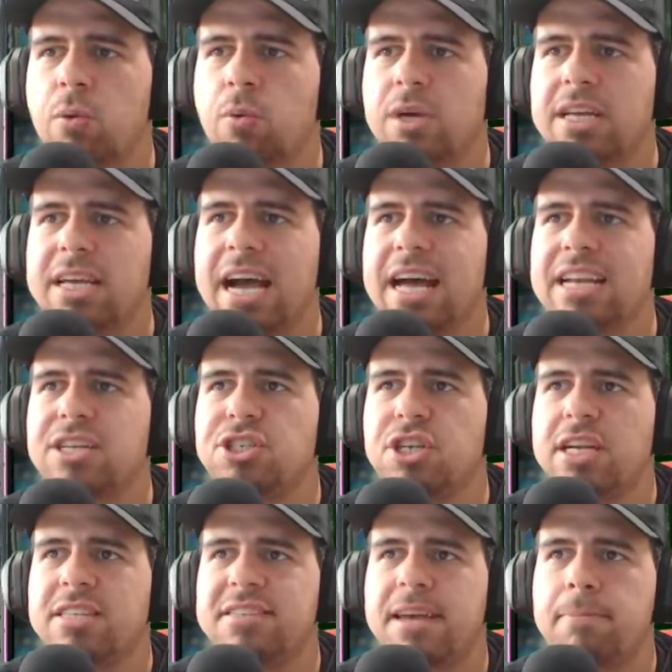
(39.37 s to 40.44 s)
We got a
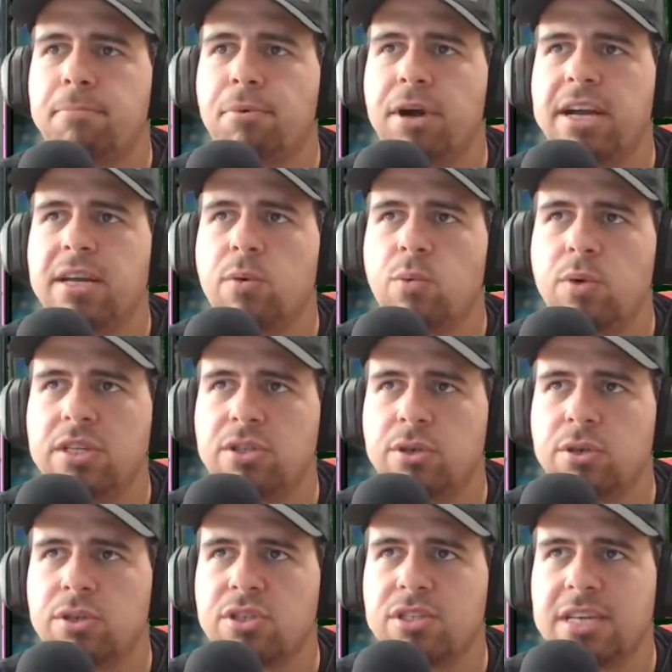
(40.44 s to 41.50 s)
chance at Brian
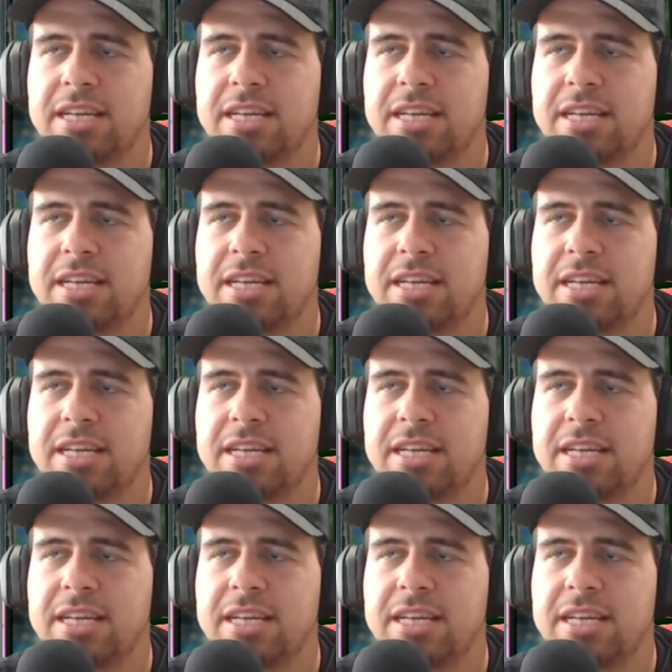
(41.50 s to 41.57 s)
Winters,